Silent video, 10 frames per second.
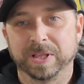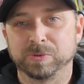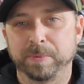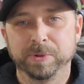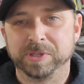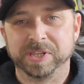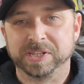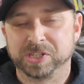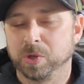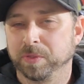that's why we do these
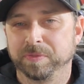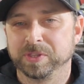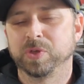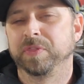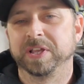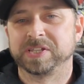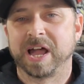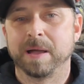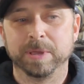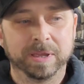things. This whole this whole thing is a
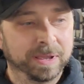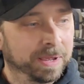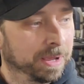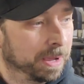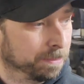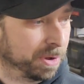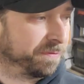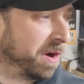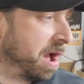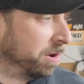hobby. But
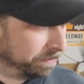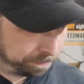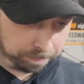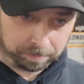for now,